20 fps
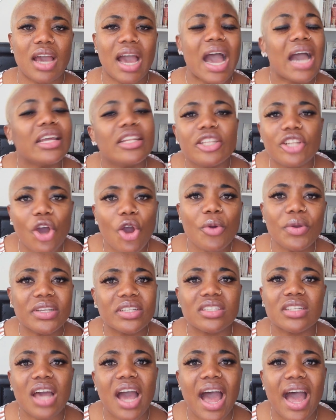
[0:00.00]
I know
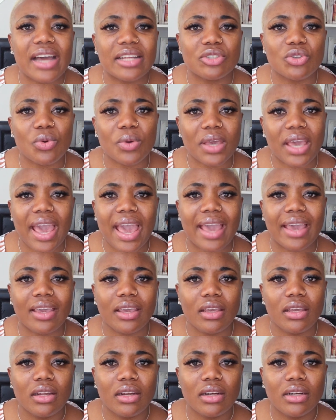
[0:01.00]
it's hard,
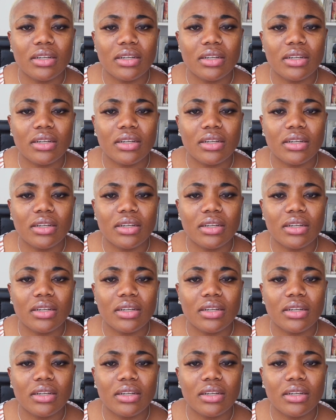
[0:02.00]
okay?